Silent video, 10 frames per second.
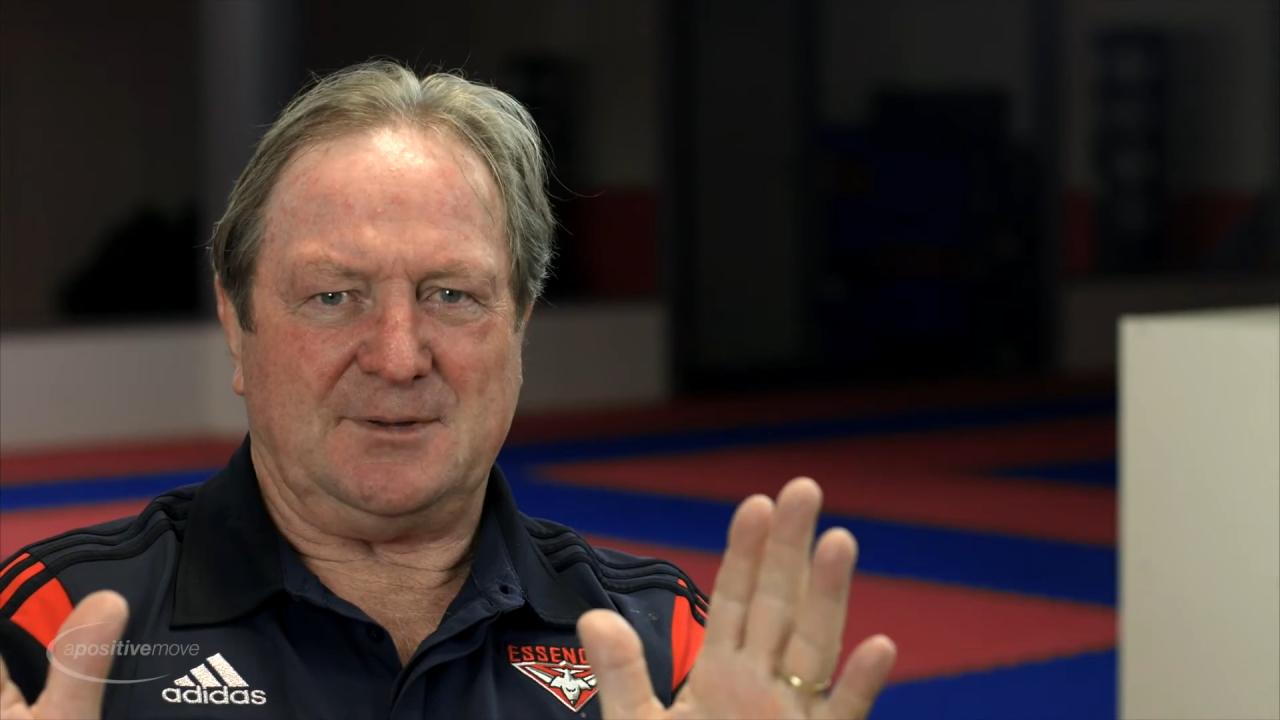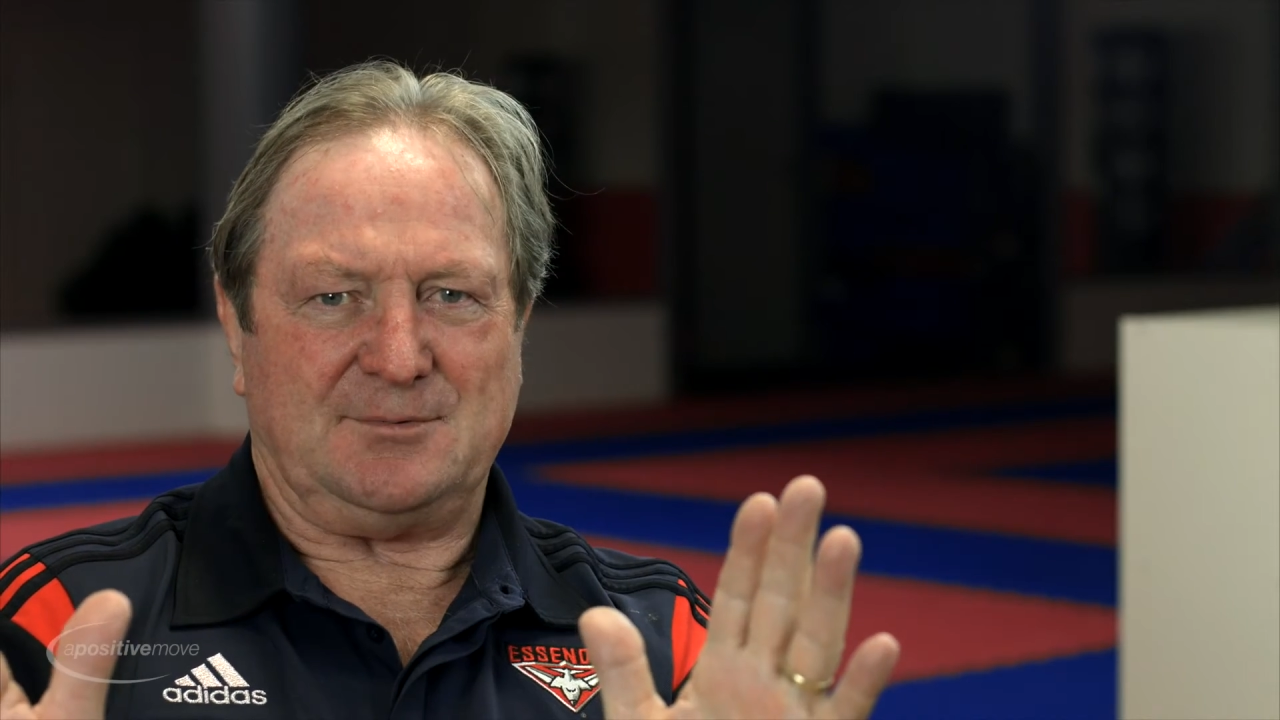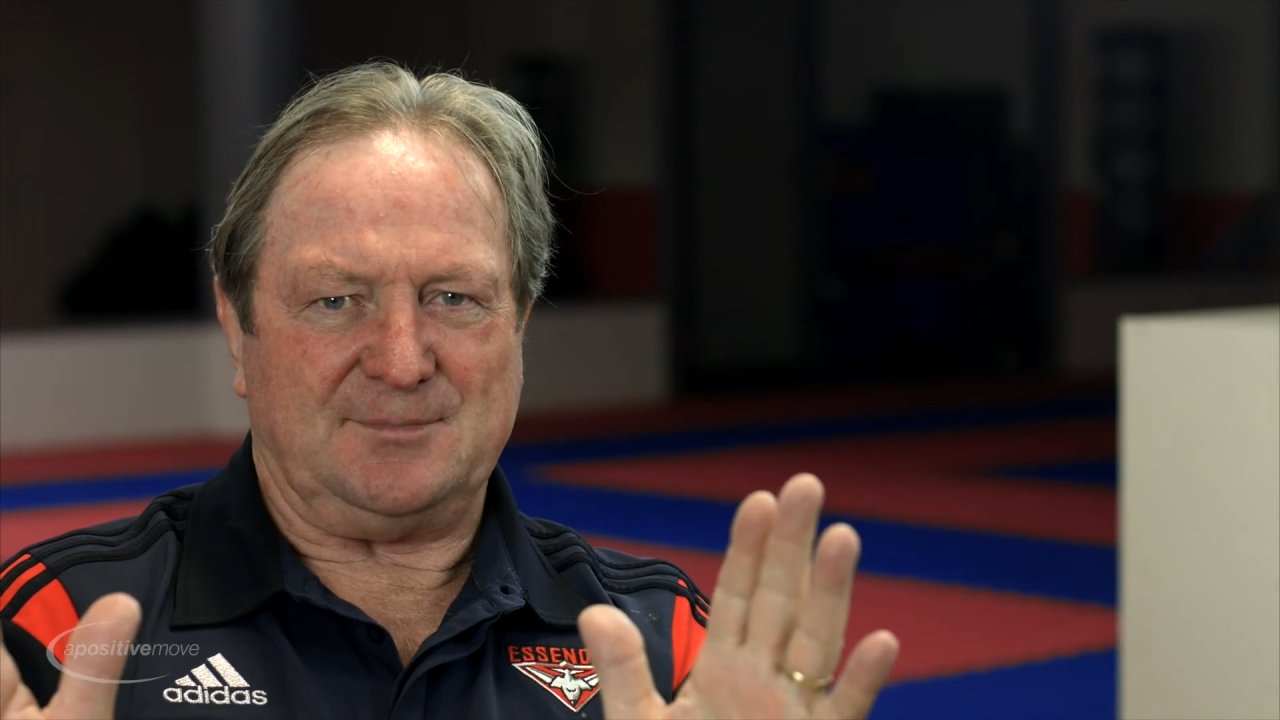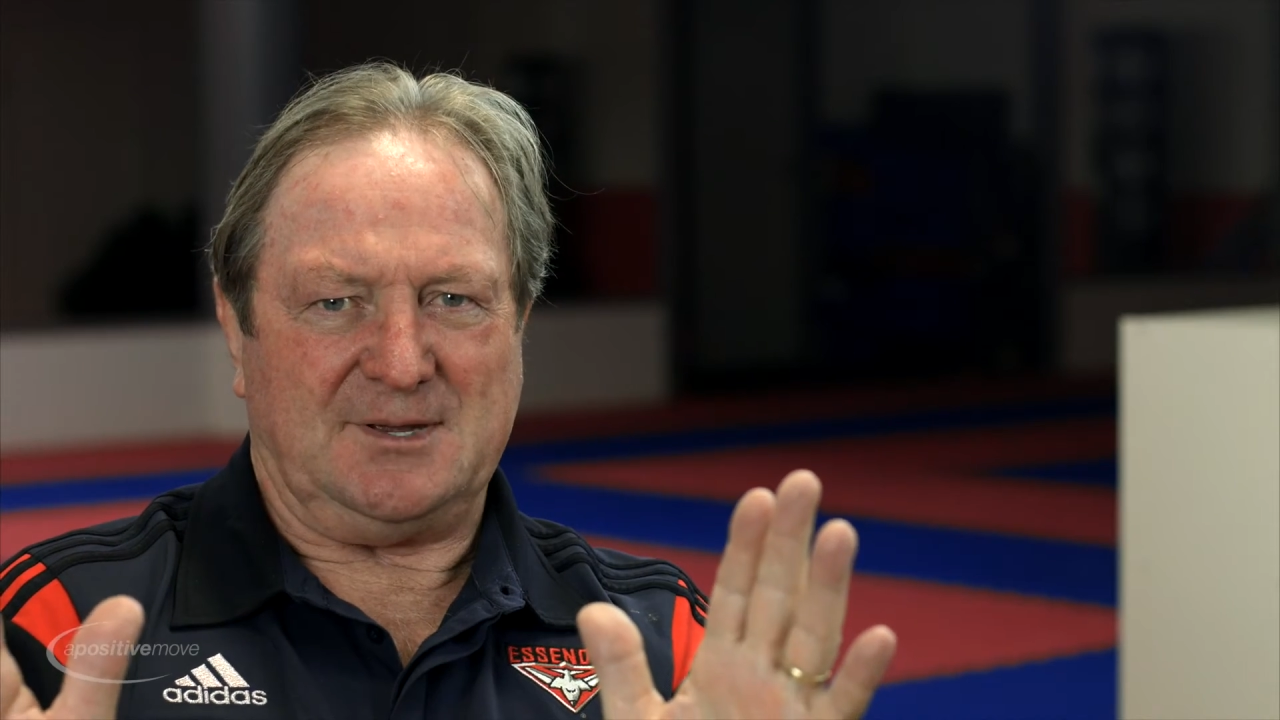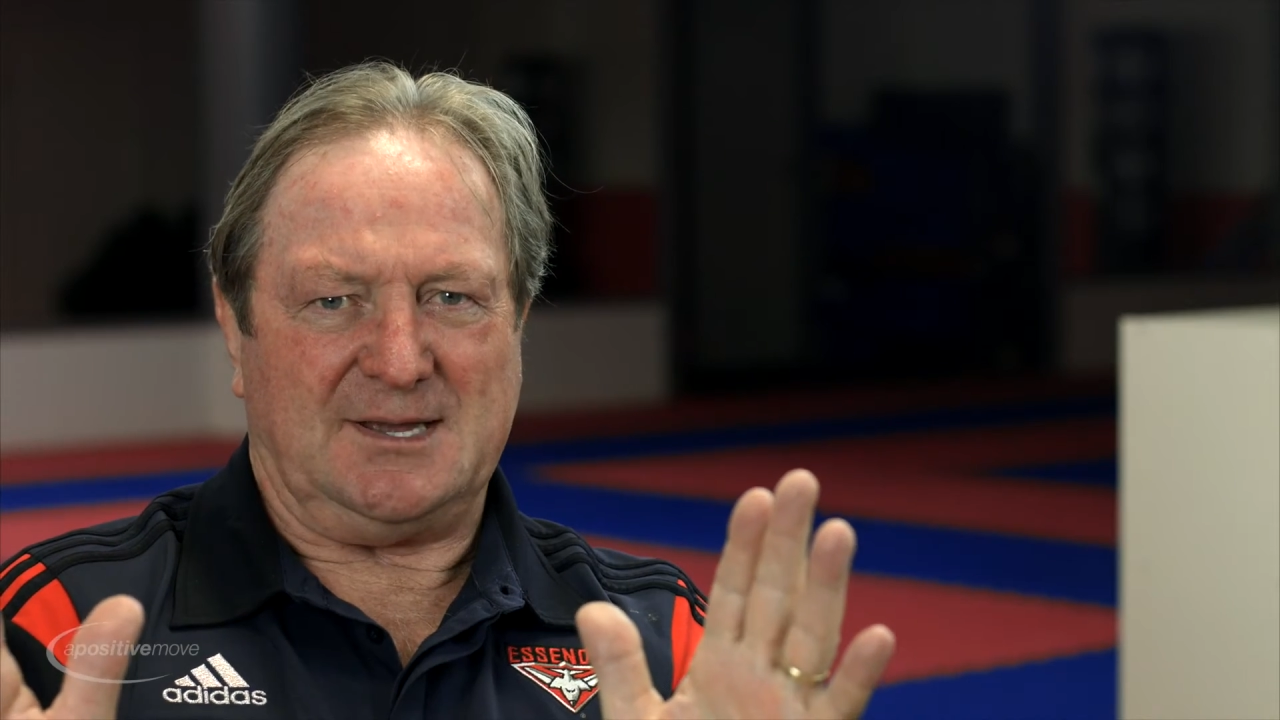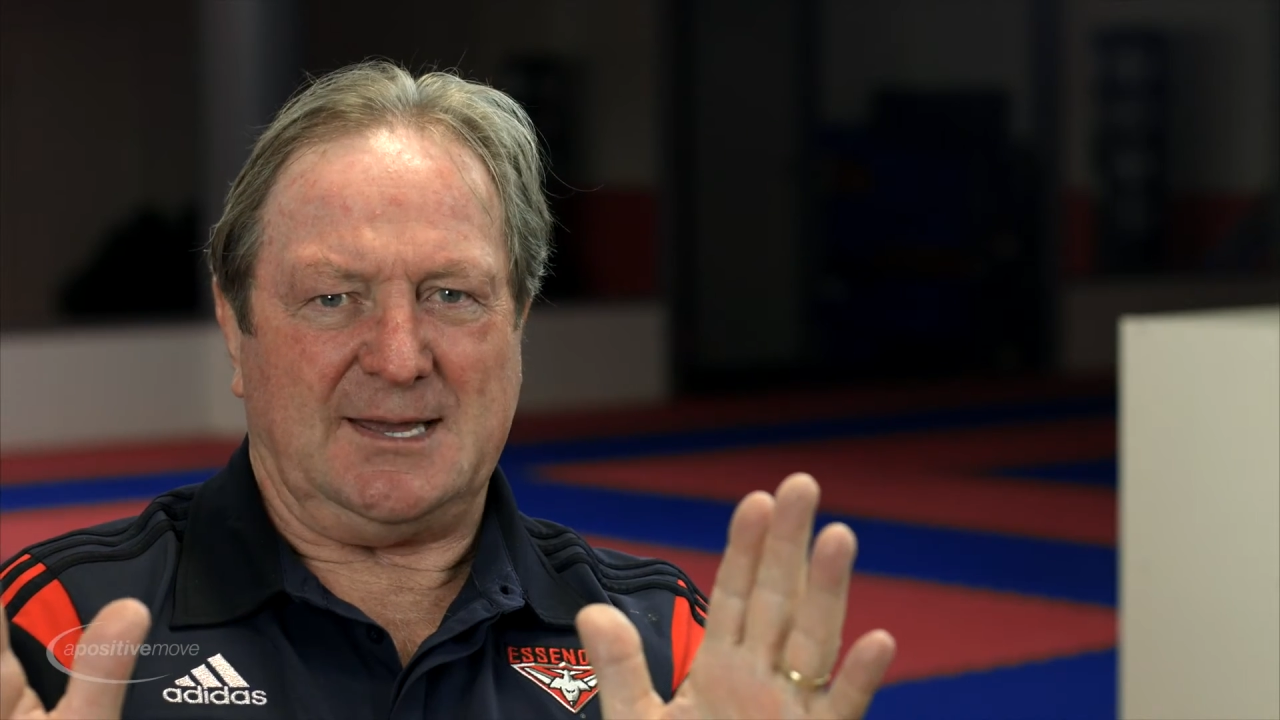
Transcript: people being